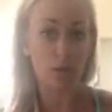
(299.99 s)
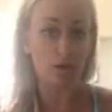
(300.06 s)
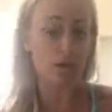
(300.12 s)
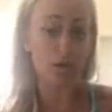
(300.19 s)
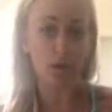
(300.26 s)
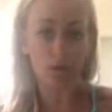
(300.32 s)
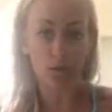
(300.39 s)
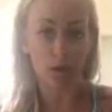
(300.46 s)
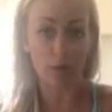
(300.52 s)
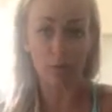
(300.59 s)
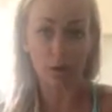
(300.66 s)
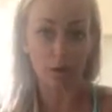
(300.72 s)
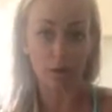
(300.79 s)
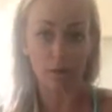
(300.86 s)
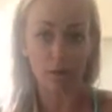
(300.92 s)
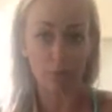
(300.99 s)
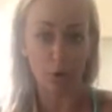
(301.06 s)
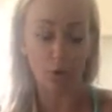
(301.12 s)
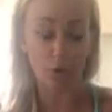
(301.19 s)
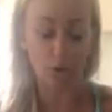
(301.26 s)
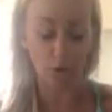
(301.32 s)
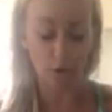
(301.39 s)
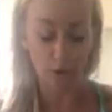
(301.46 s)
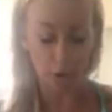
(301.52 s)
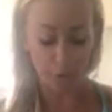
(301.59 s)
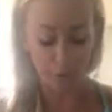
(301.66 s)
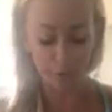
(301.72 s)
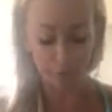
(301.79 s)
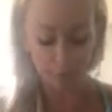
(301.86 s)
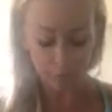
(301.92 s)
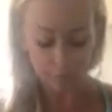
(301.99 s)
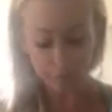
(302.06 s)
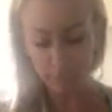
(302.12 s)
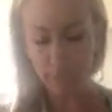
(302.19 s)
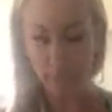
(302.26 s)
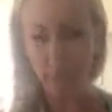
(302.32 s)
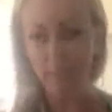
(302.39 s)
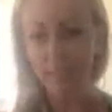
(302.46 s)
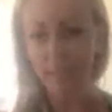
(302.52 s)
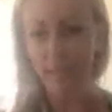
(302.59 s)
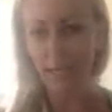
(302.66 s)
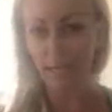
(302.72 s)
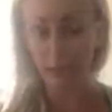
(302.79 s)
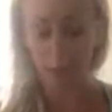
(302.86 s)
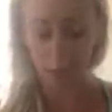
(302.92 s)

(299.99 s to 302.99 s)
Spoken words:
with their Starbucks in the morning. So that's kind of